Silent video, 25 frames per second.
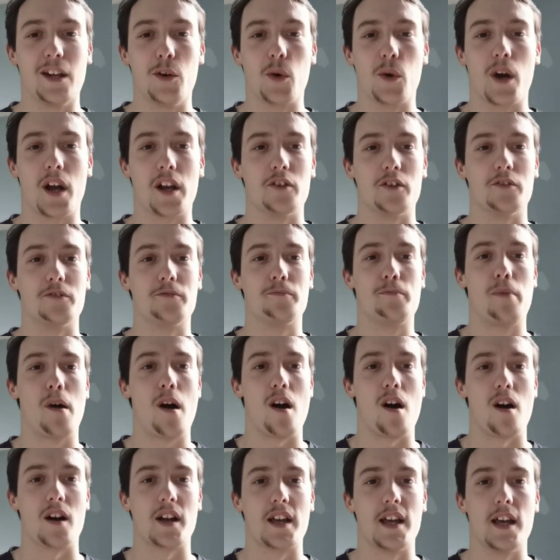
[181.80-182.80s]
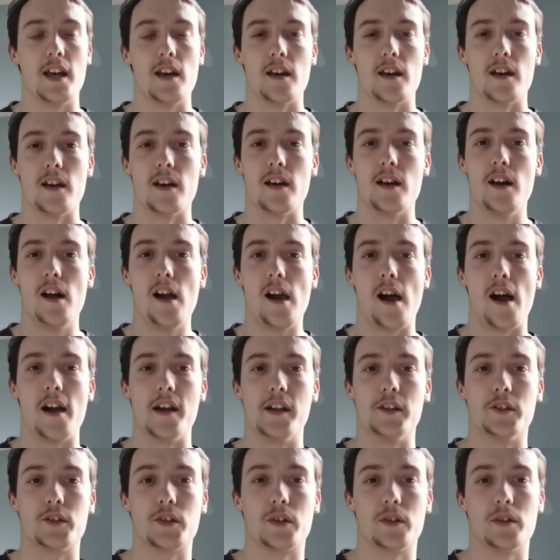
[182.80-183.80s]
a little kind of park here,
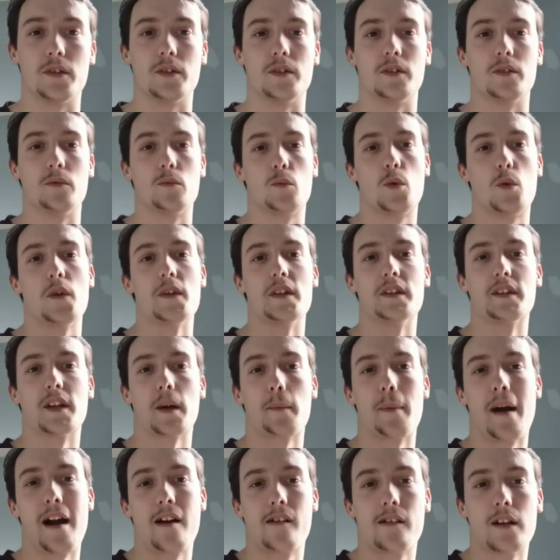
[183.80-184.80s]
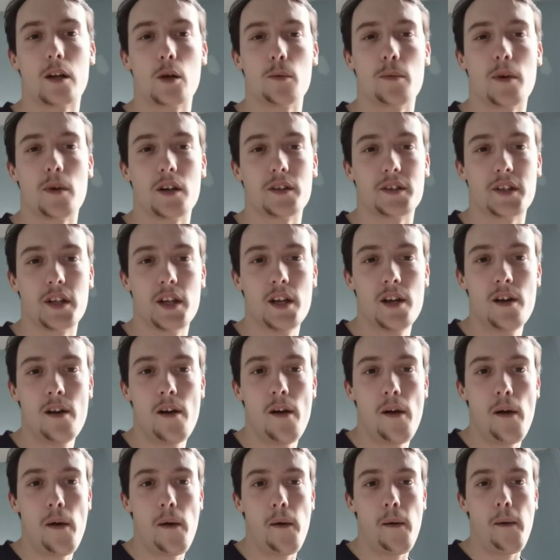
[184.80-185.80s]
and he's on, these like parallel bars here.
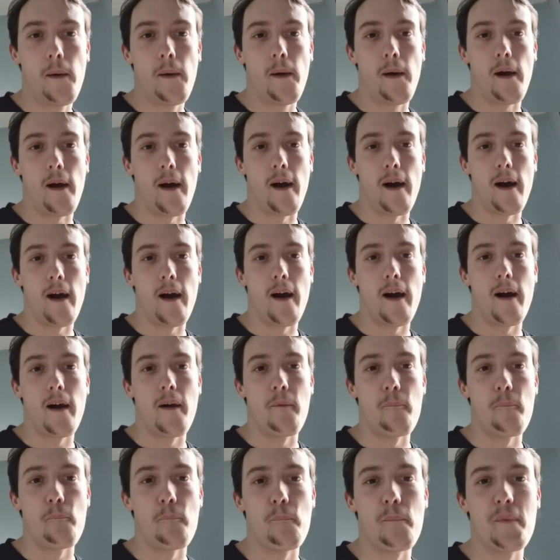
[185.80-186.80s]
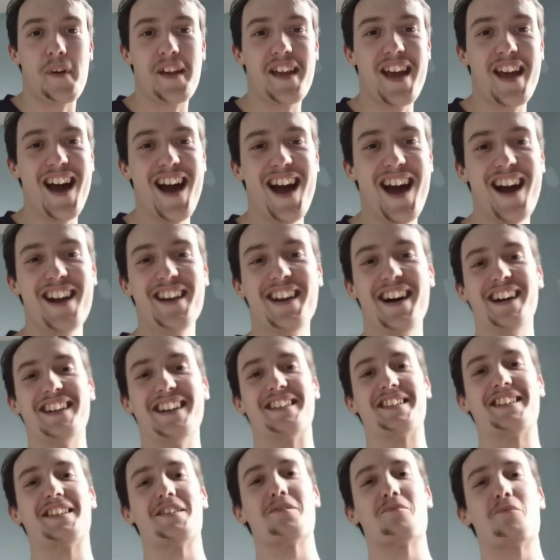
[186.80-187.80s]
Yeah,
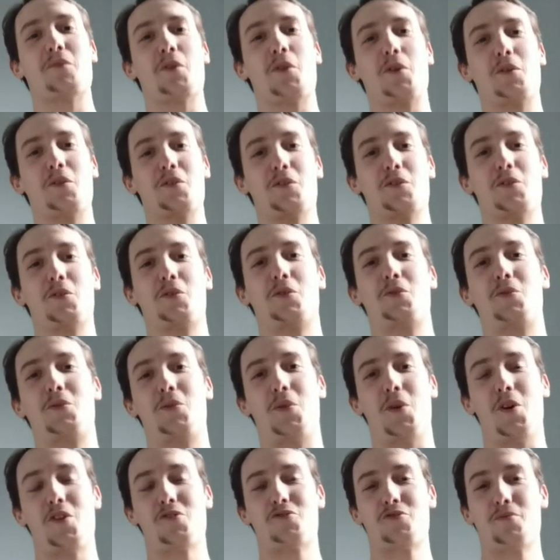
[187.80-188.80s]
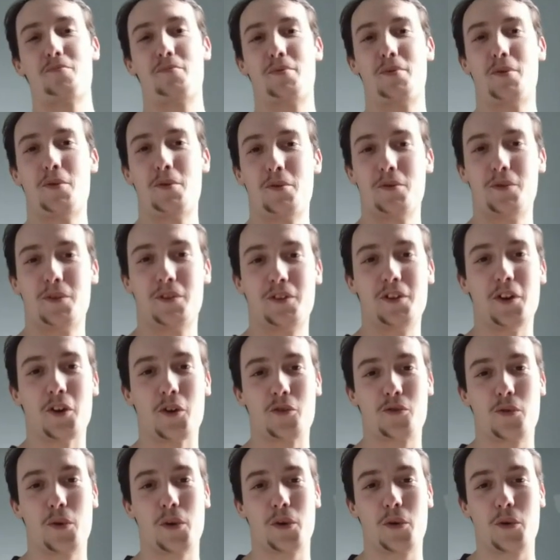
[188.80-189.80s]
nice. Some
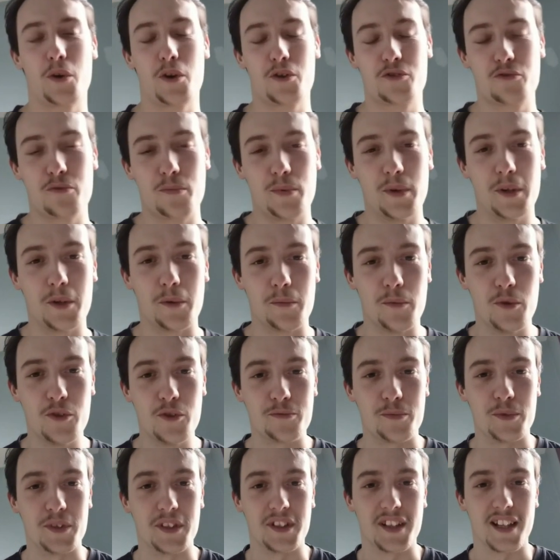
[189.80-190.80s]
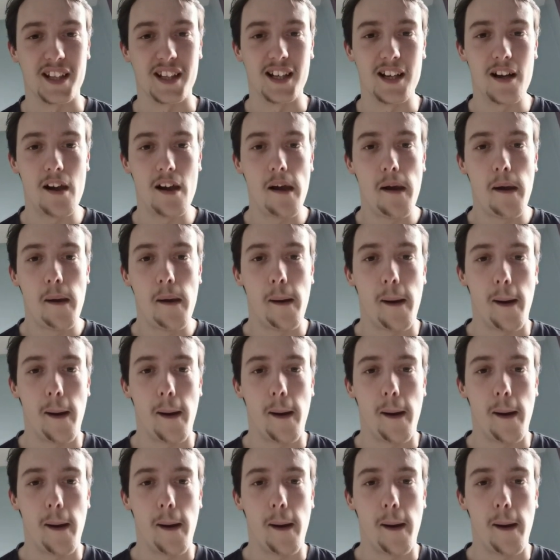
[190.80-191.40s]
quadrupedal movements there.